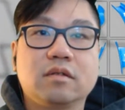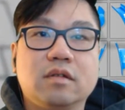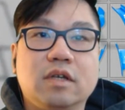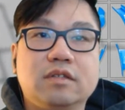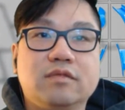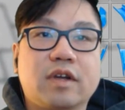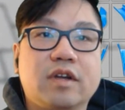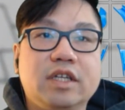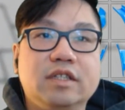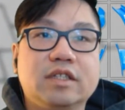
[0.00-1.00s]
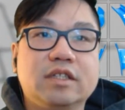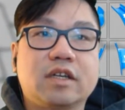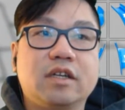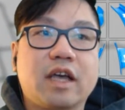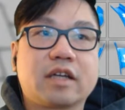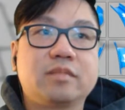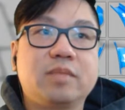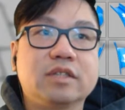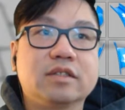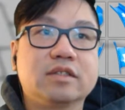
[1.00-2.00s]
it's very easy to connect
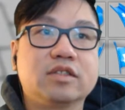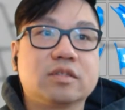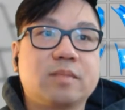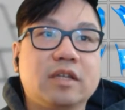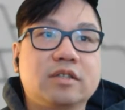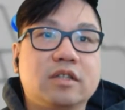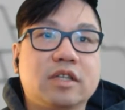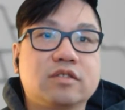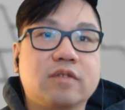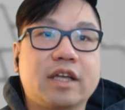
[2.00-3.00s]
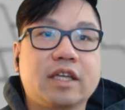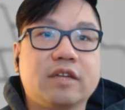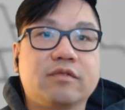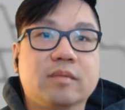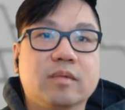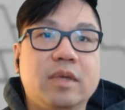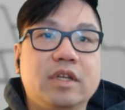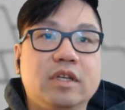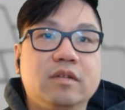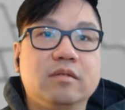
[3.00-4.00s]
pieces just by click dragging it from the
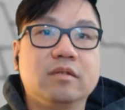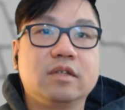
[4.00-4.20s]
menu,